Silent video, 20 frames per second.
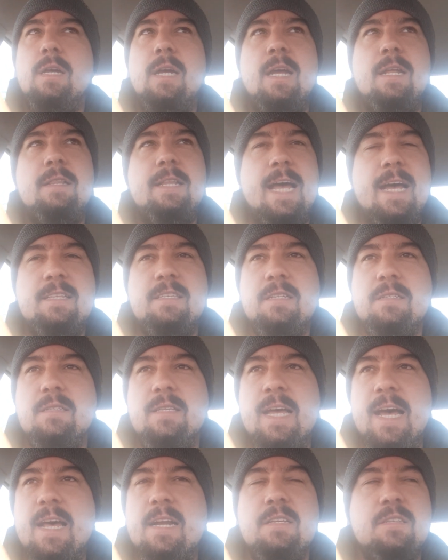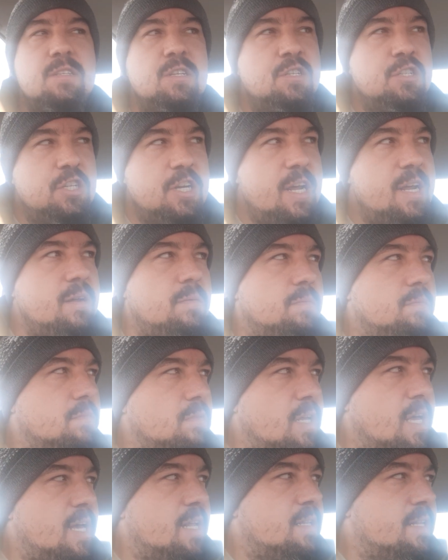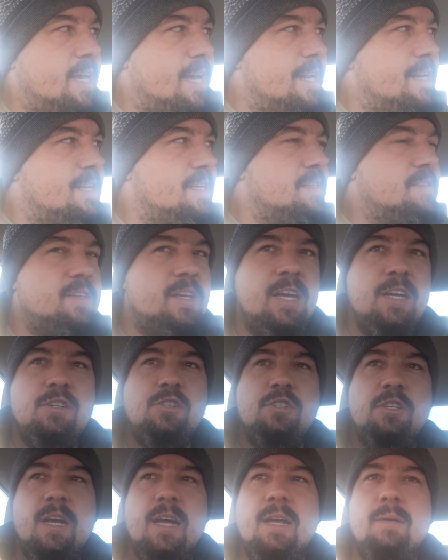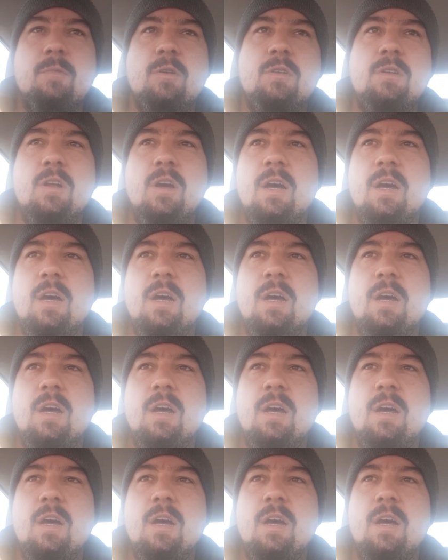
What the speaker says: And that is a shame. That is a shame.